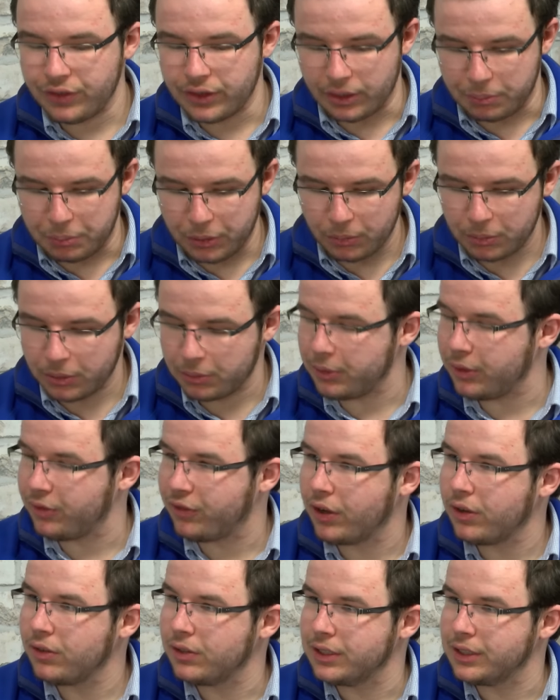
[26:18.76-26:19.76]
I think the problem
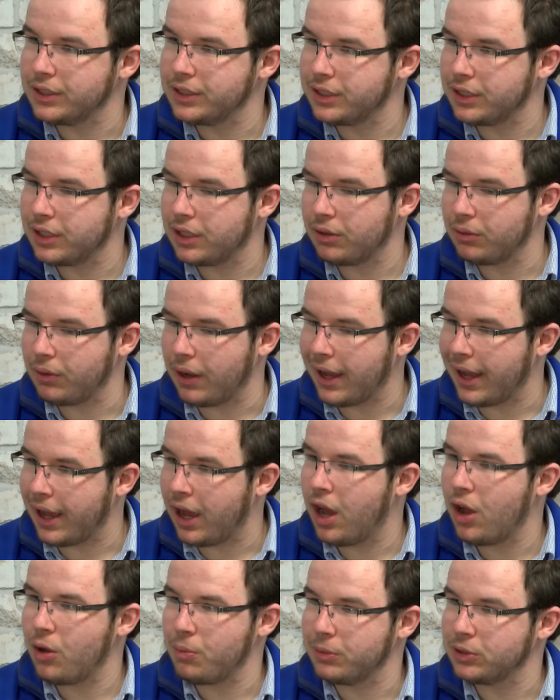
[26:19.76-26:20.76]
you've got is, you know, at
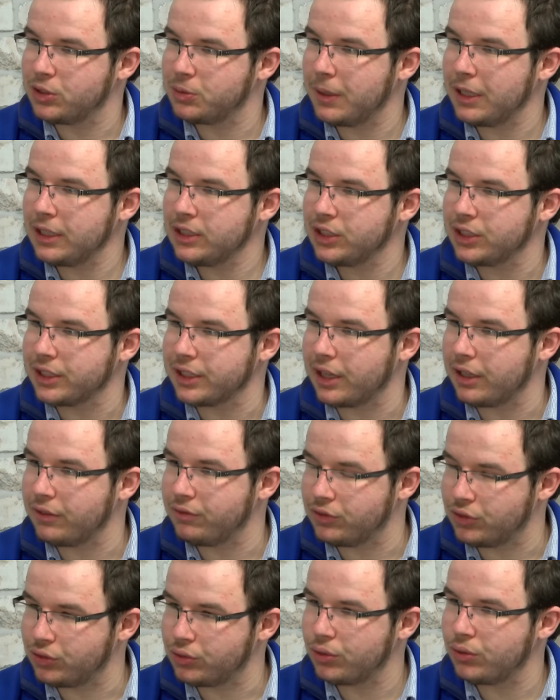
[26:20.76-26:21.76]
home especially,
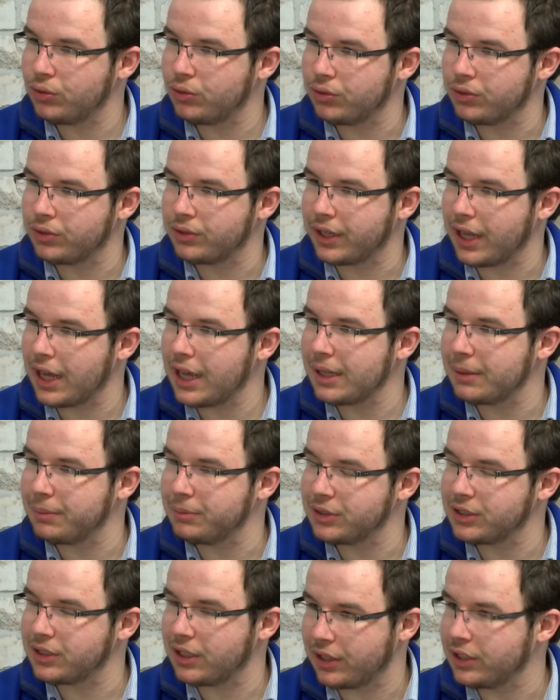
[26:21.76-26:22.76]
they've drawn
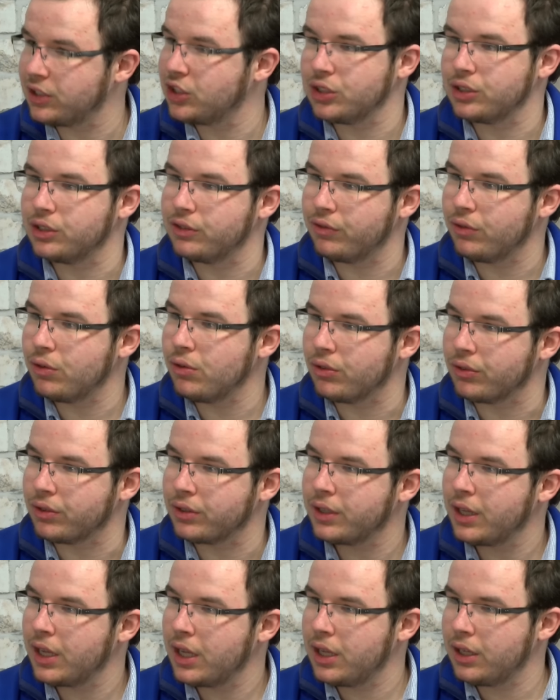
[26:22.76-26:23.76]
games that they should have
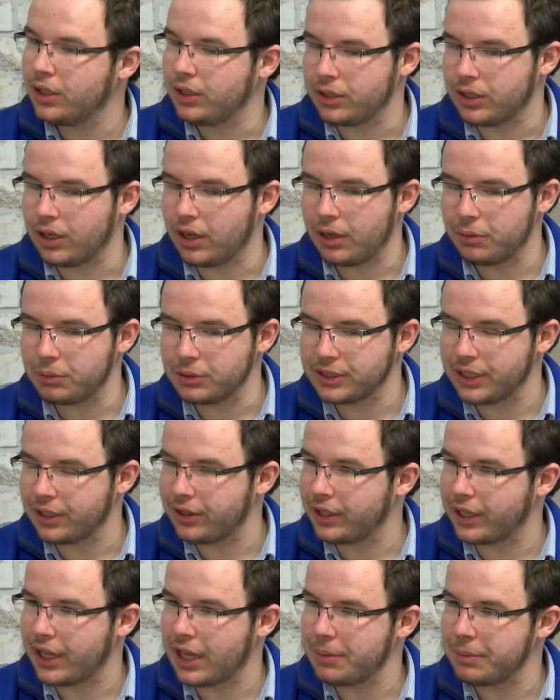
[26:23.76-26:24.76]
won. Mm. You know, I was at
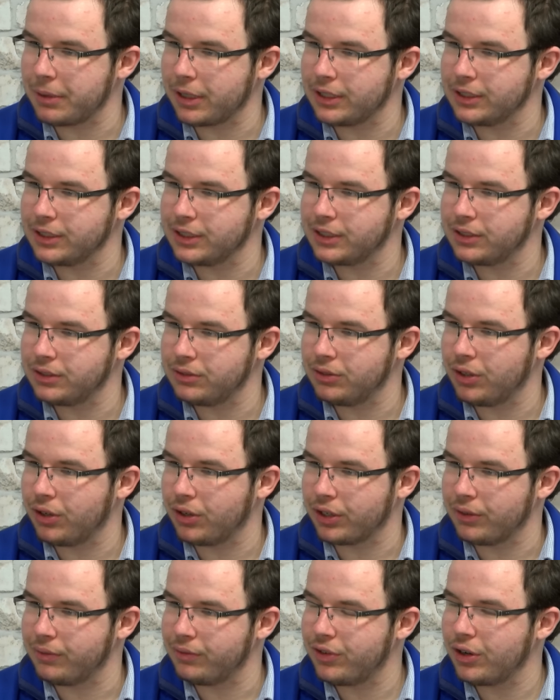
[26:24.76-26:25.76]
the game against
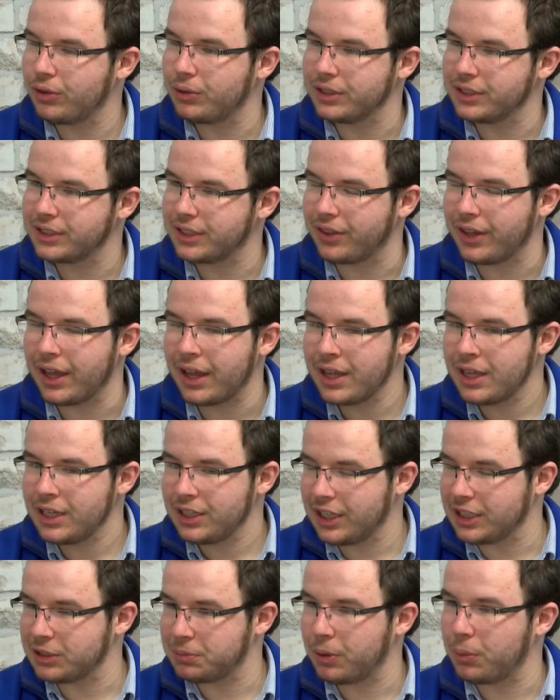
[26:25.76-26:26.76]
Nottingham Forest, and
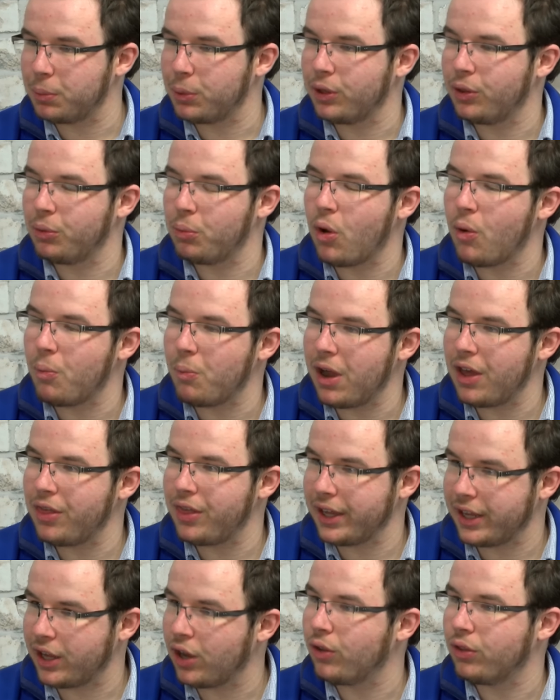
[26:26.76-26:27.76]
that's probably the one where
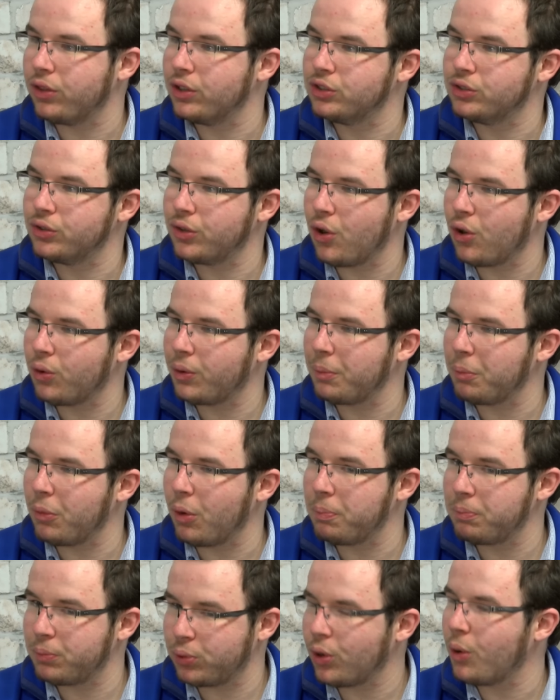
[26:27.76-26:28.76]
they got the draw and
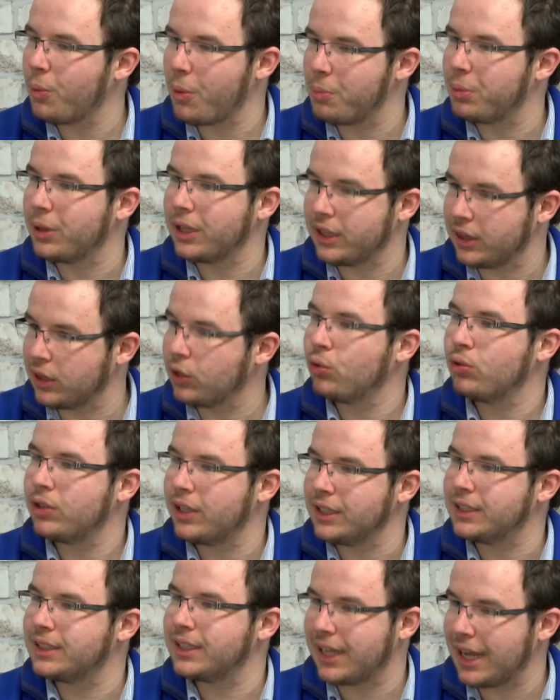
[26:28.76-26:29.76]
were probably
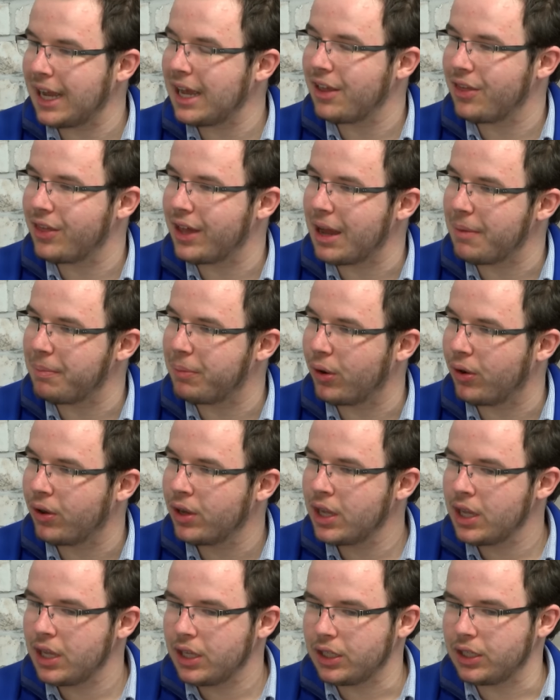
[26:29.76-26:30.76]
lucky to get that.
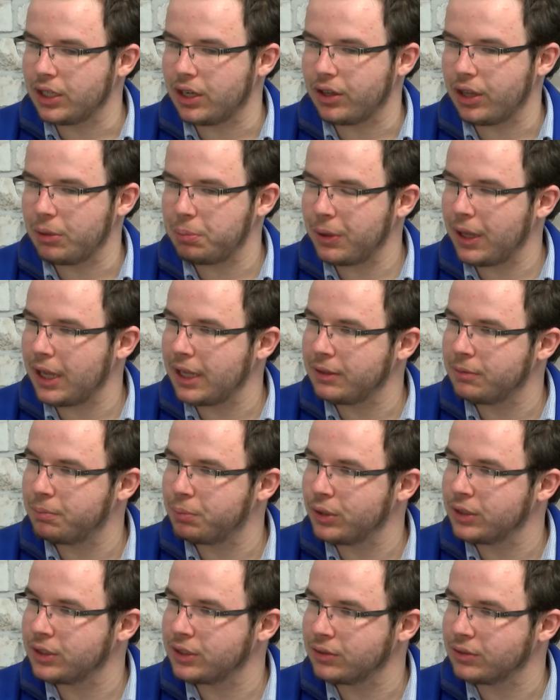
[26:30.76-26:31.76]
But, you know, they played
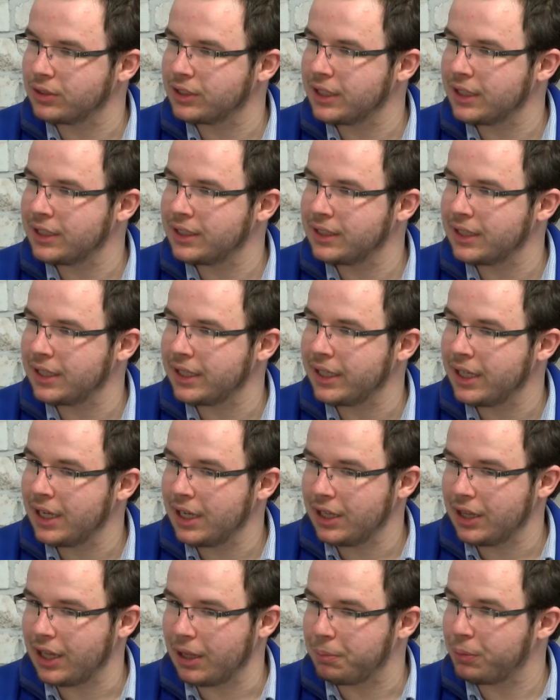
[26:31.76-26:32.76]
Bristol City,
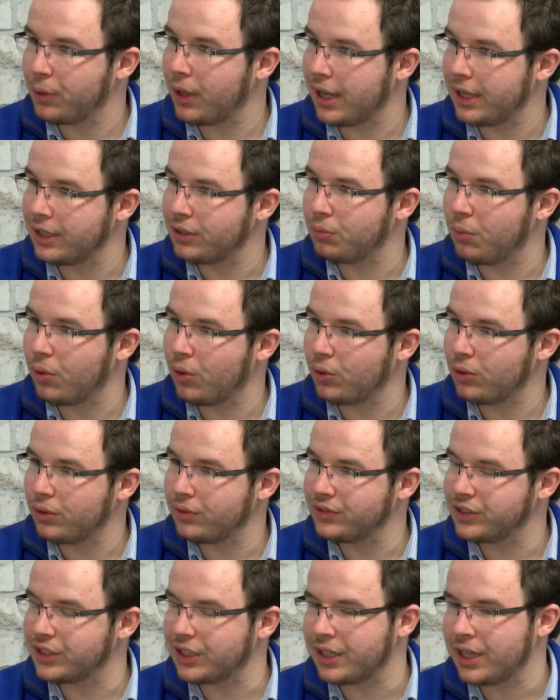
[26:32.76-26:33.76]
they played
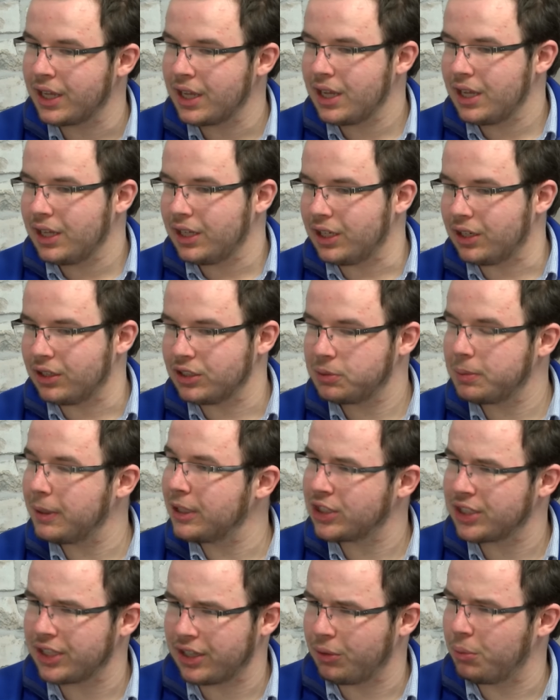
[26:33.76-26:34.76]
Wolves, and, you know,
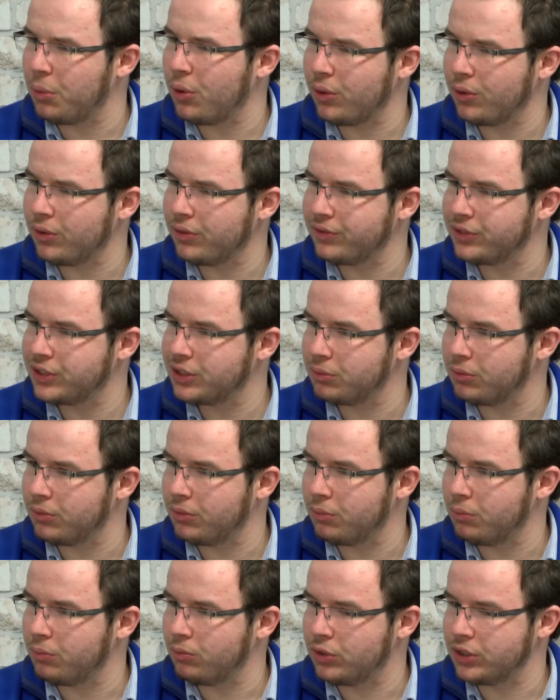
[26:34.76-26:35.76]
especially the Wolves
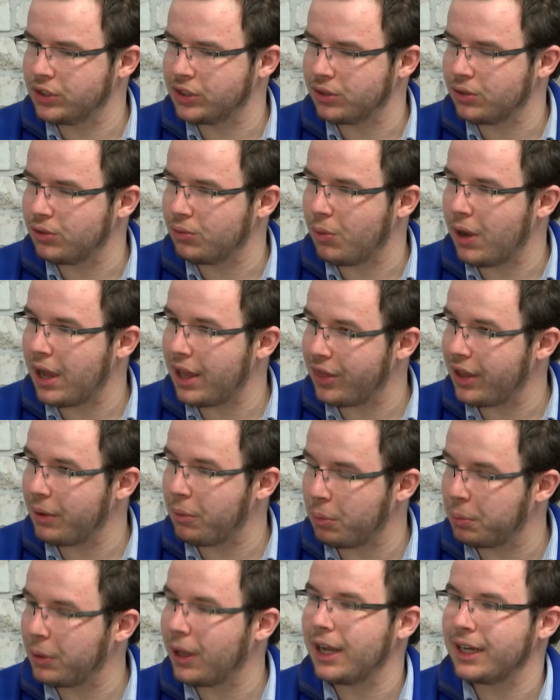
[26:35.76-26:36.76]
result where they
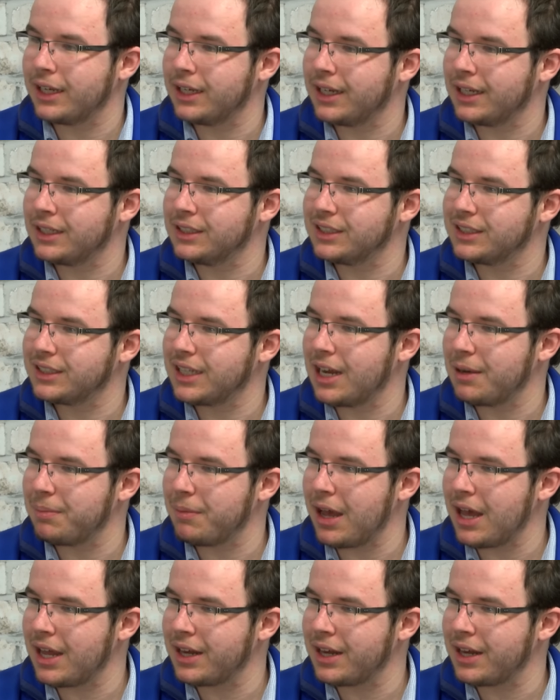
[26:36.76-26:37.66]
were playing against 10